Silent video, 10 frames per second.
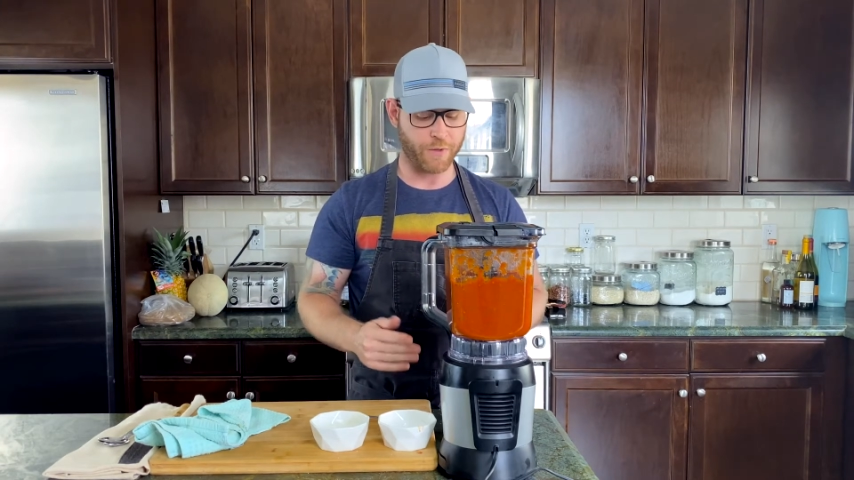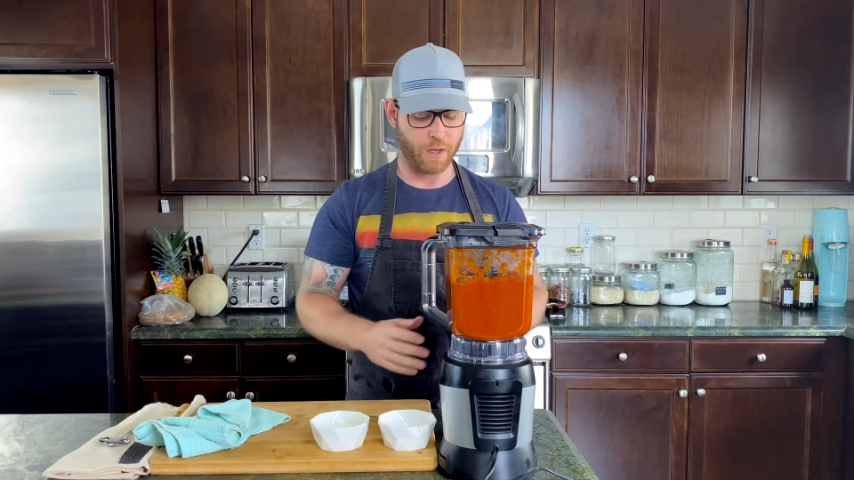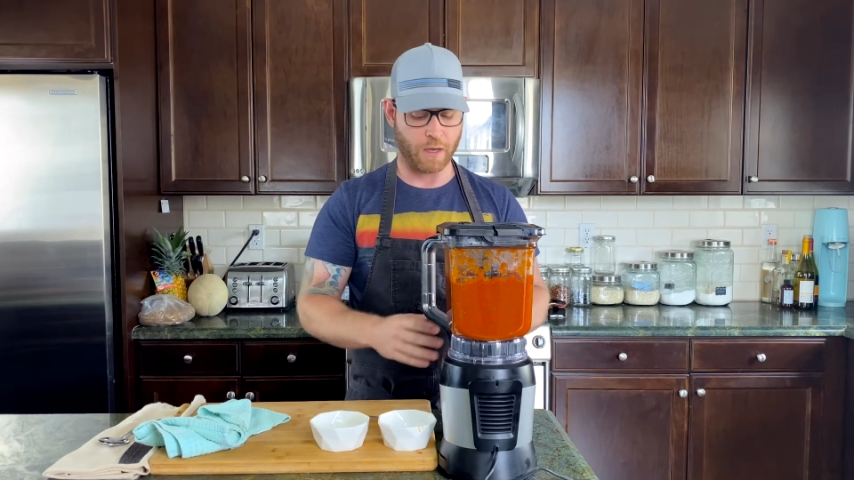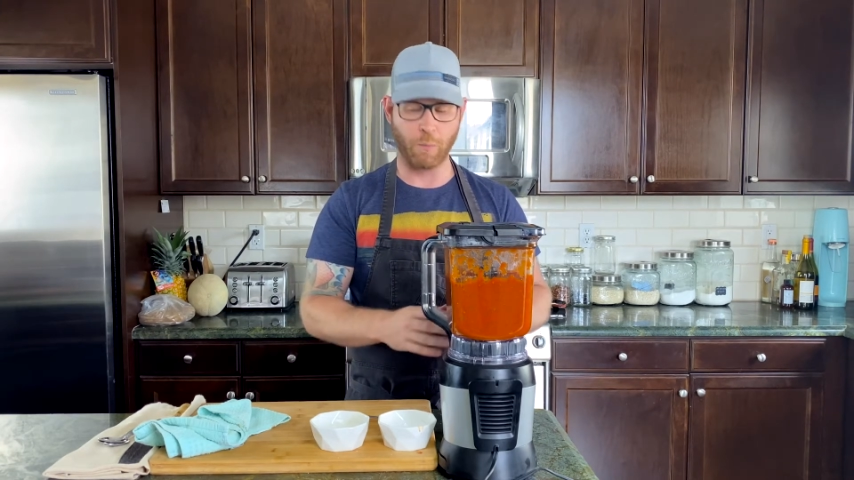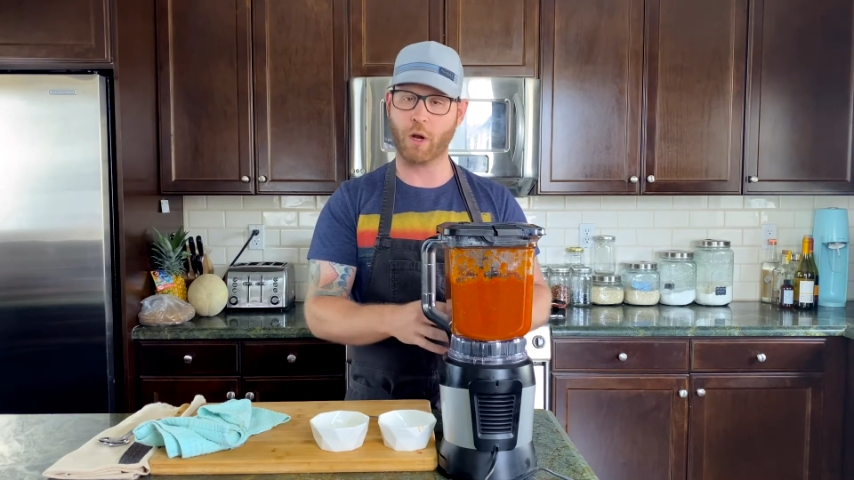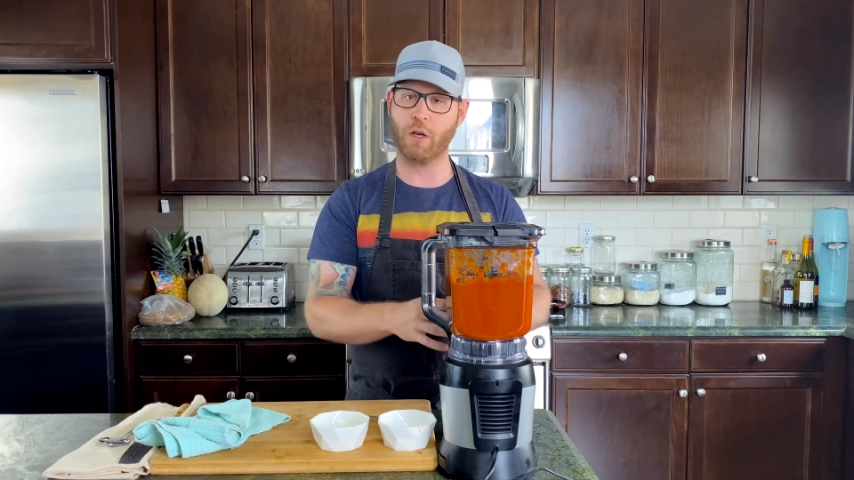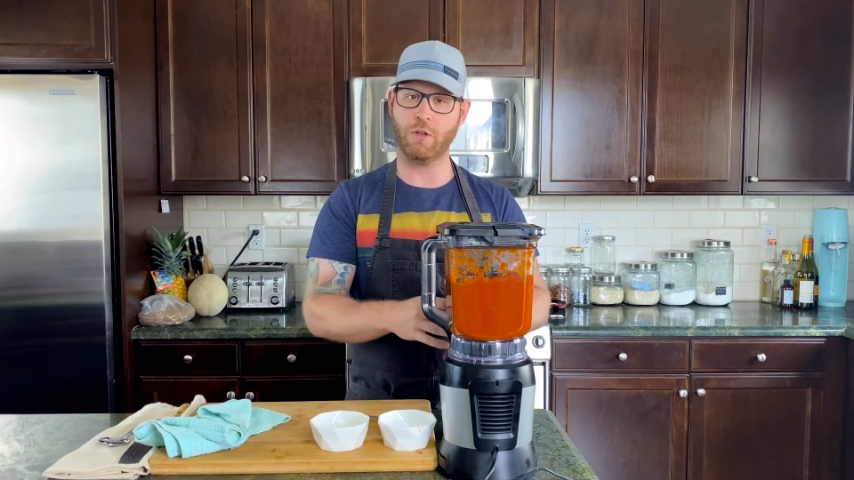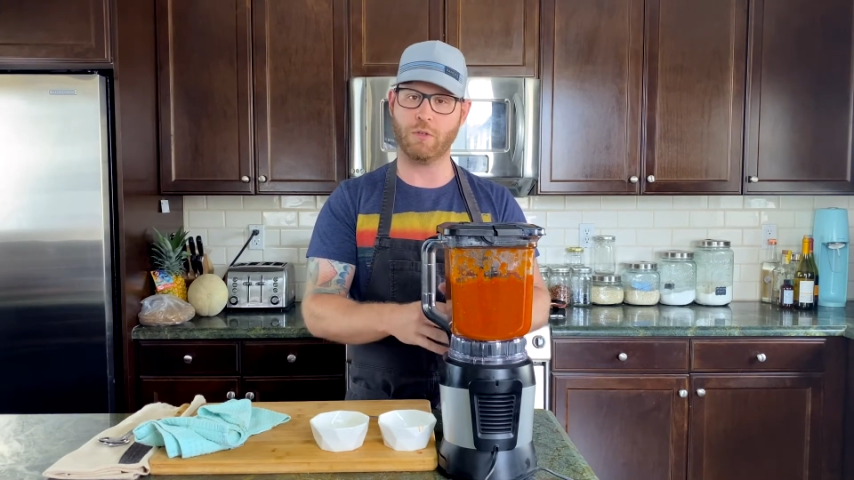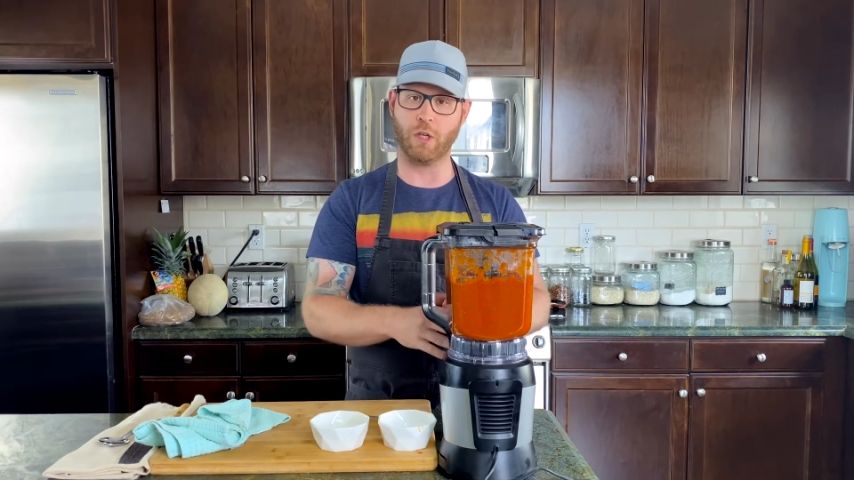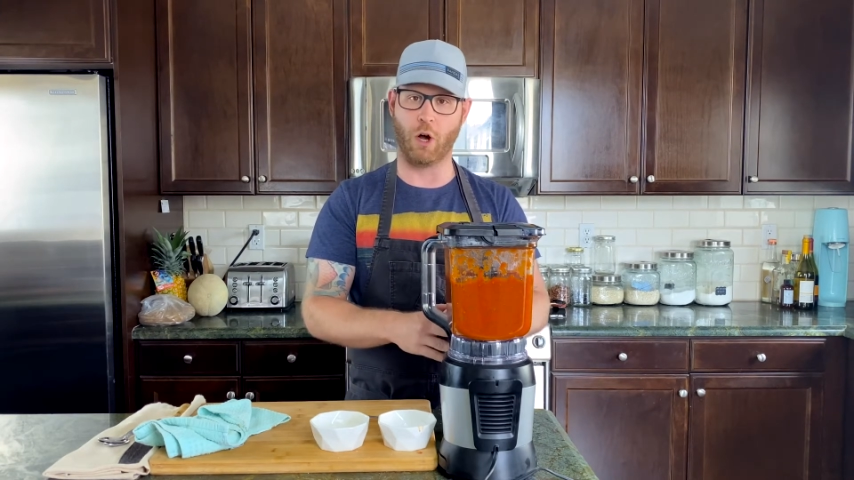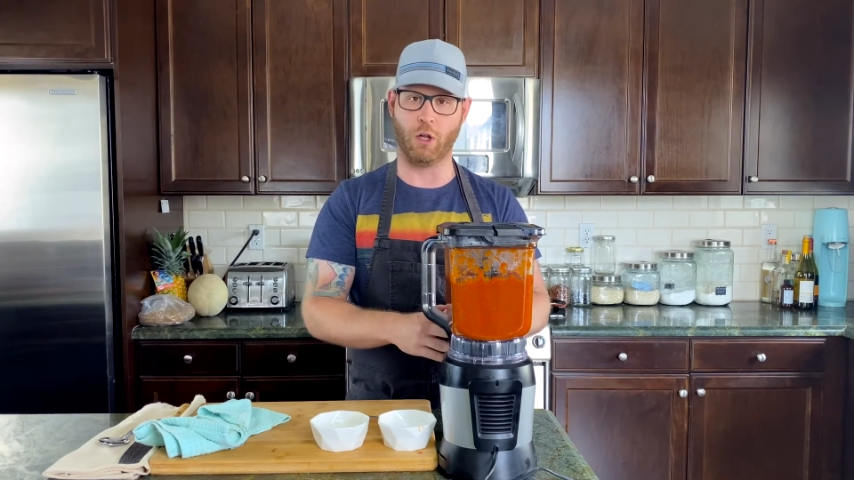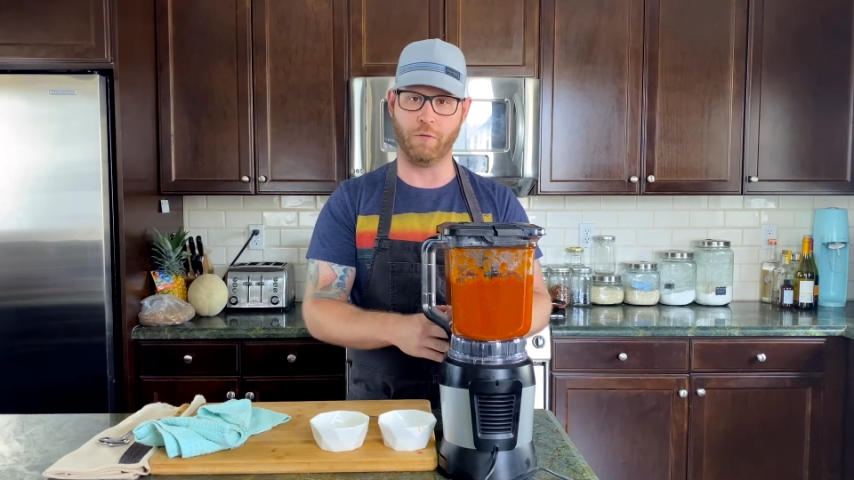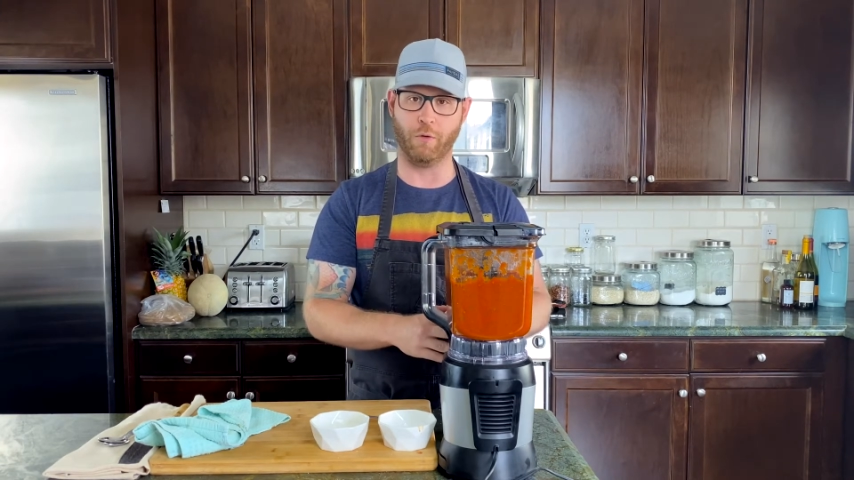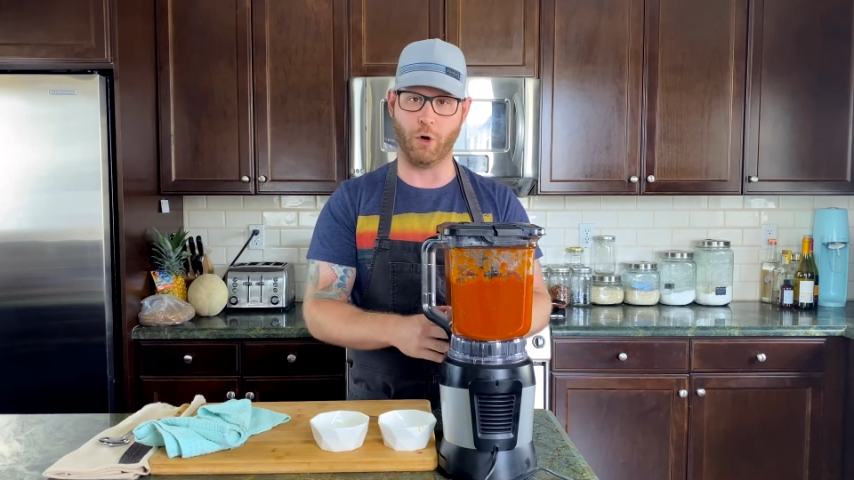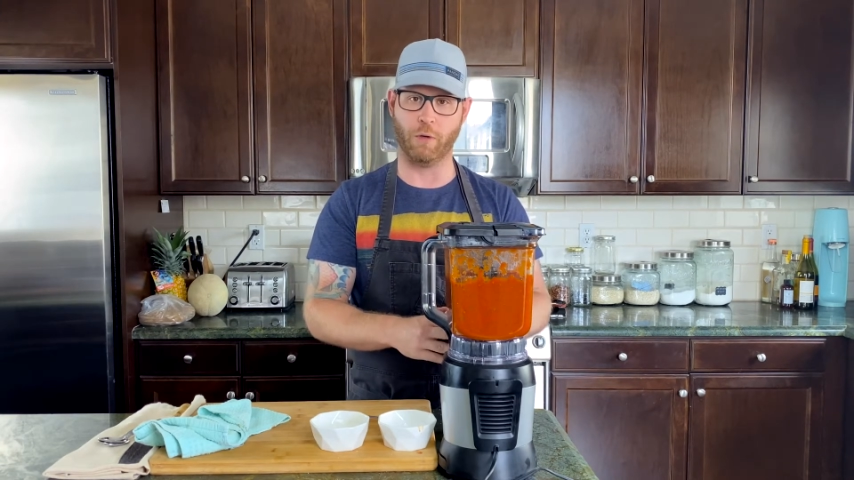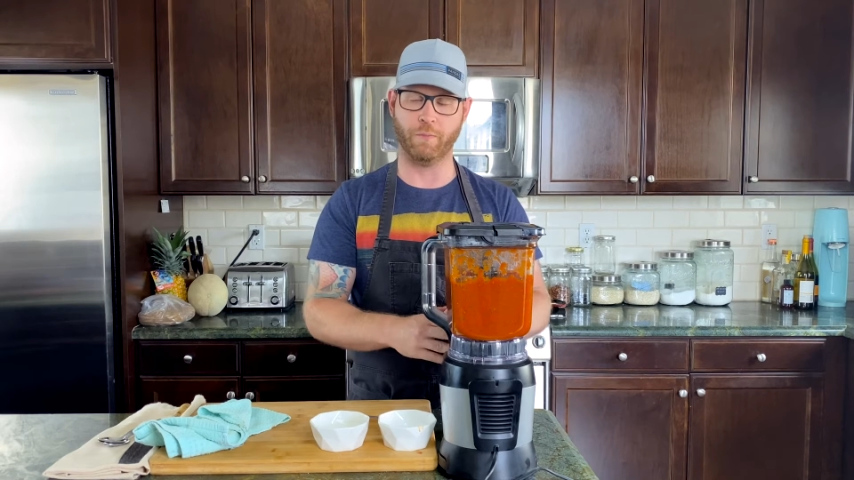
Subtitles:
And we're gonna use olive oil,